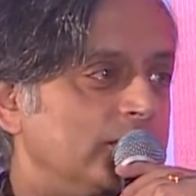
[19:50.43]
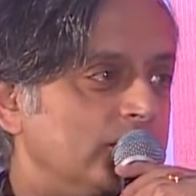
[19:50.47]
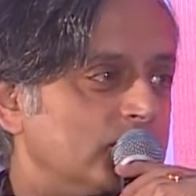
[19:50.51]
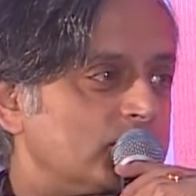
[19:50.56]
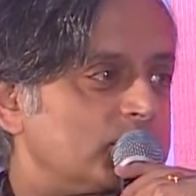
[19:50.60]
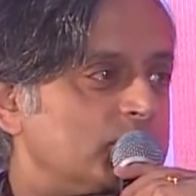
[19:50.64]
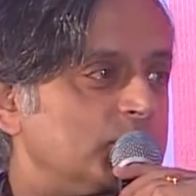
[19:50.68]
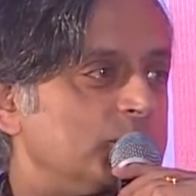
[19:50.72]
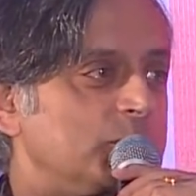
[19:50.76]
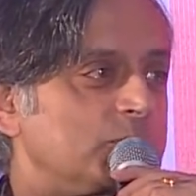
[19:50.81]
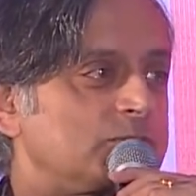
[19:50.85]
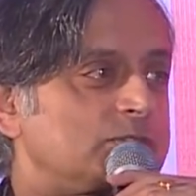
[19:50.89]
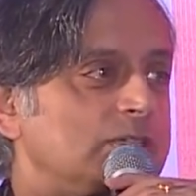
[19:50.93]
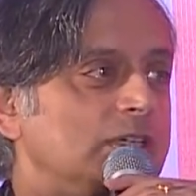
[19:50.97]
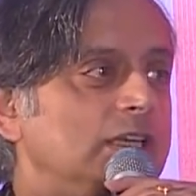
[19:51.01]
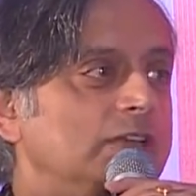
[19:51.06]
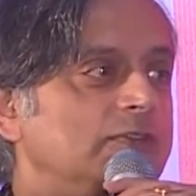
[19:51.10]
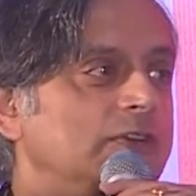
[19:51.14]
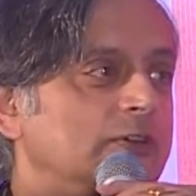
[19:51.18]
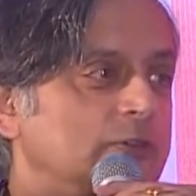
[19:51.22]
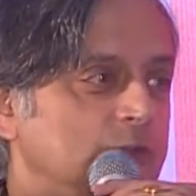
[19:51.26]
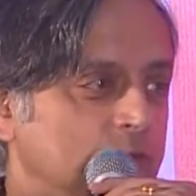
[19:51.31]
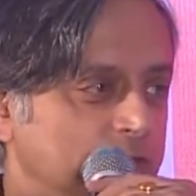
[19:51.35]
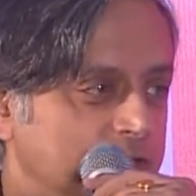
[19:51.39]
You're supposed to
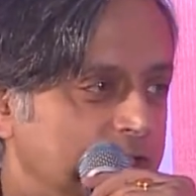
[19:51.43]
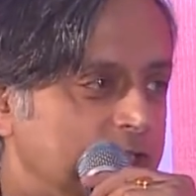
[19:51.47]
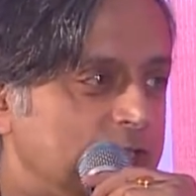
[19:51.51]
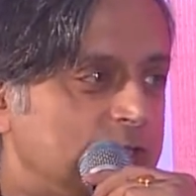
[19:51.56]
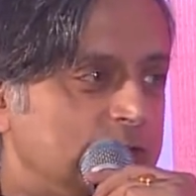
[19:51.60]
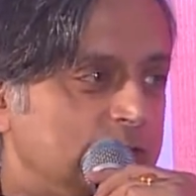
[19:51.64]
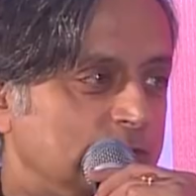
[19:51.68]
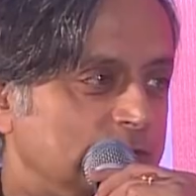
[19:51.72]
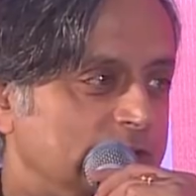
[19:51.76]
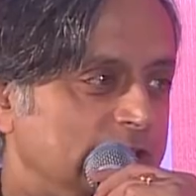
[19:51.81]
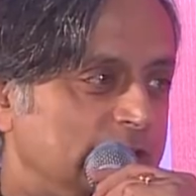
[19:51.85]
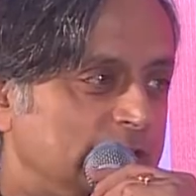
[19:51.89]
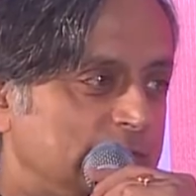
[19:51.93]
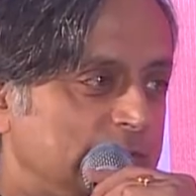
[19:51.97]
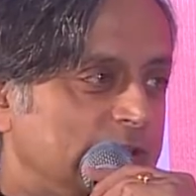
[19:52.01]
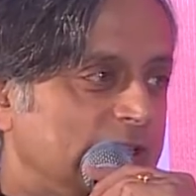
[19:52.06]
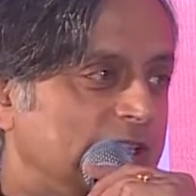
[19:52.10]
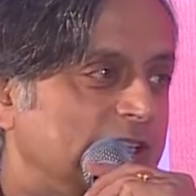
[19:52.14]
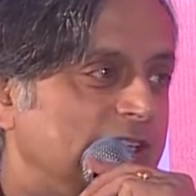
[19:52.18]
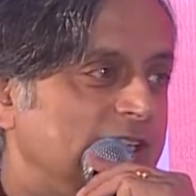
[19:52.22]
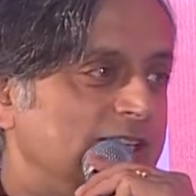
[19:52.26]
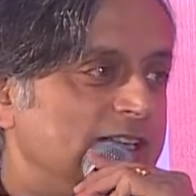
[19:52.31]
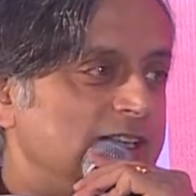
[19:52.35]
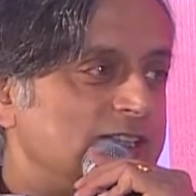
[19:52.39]
live according to your dharma.